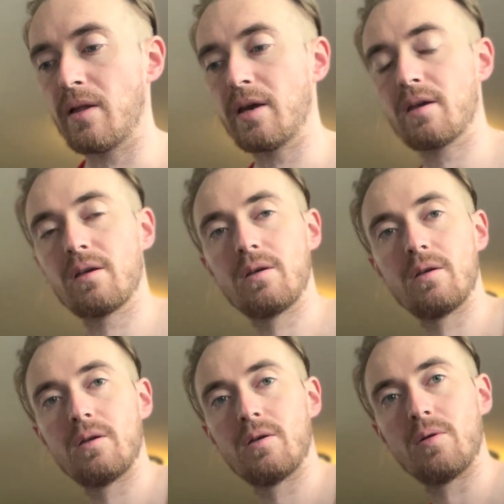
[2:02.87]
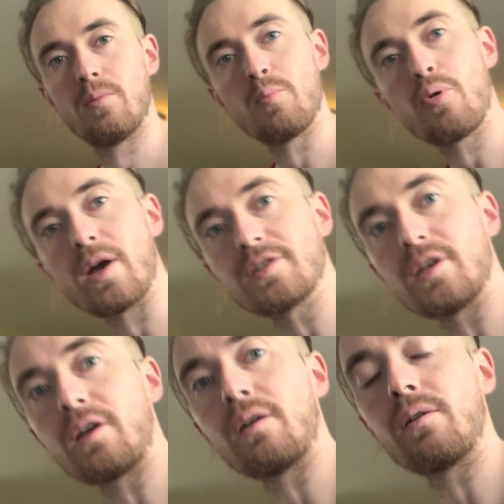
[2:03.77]
like
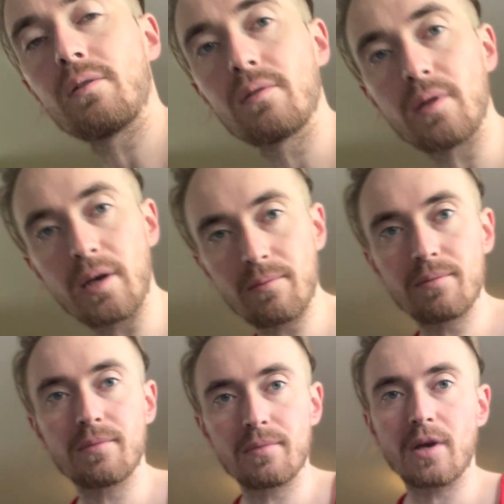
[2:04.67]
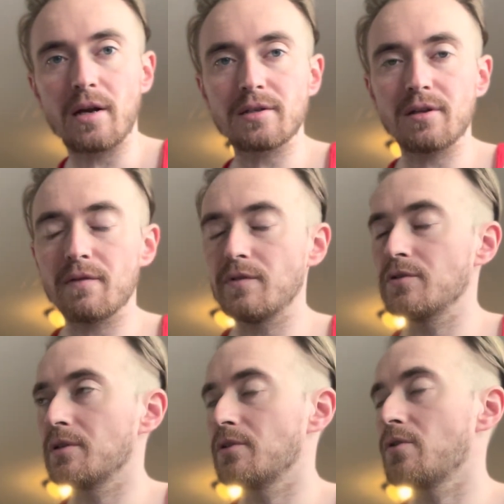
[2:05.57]
pressing, like kind of stuff,
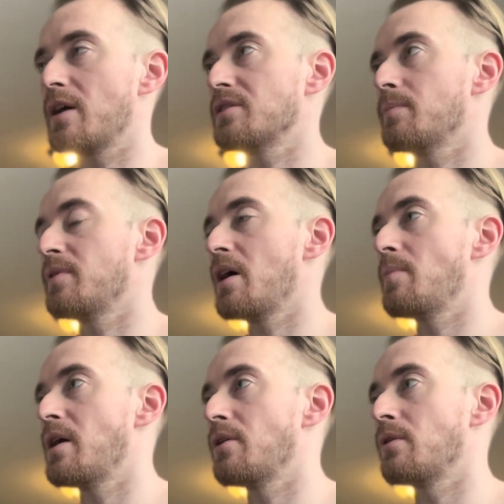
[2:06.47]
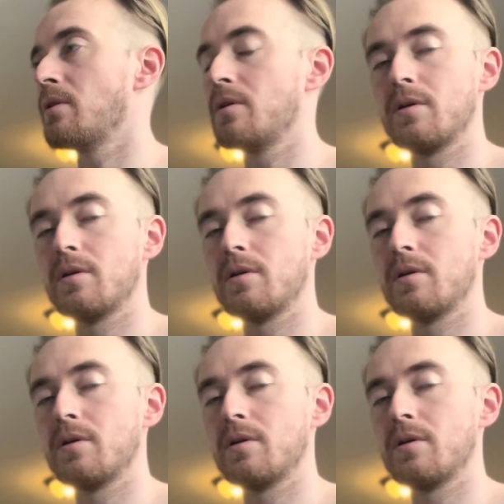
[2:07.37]
using the tricep in that manner.